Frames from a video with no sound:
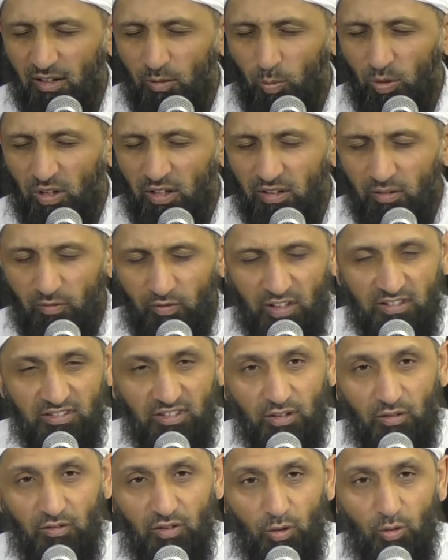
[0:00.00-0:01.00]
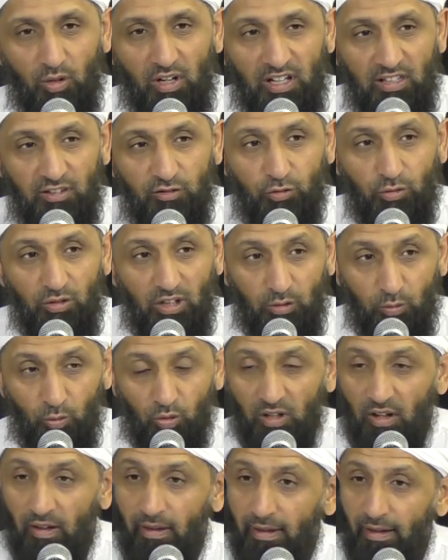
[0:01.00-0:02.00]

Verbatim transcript: one of the verses of the Quran in Surah Nur,